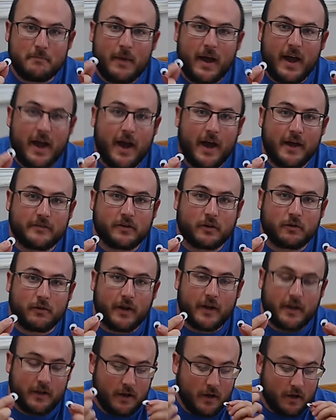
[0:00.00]
my eyes
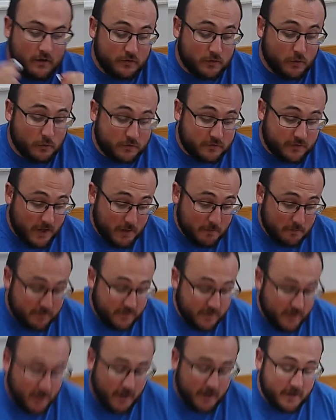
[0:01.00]
already. So same
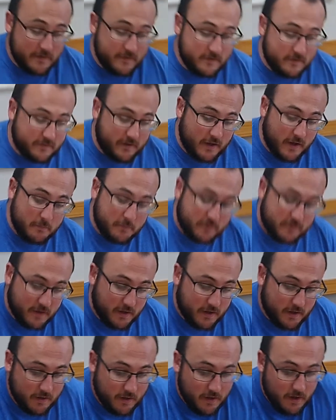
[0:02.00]
thing. I did the same
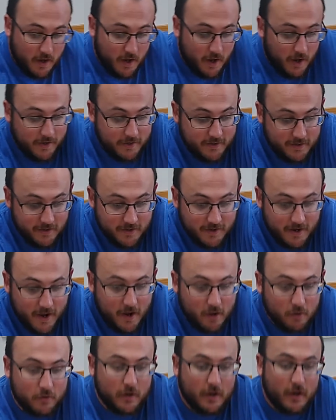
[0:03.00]
thing. I cut
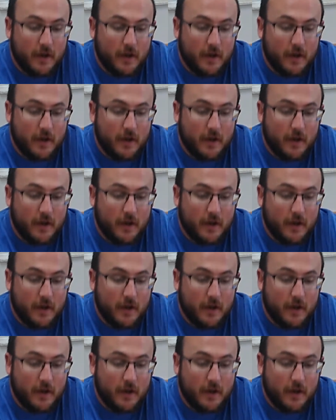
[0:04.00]
out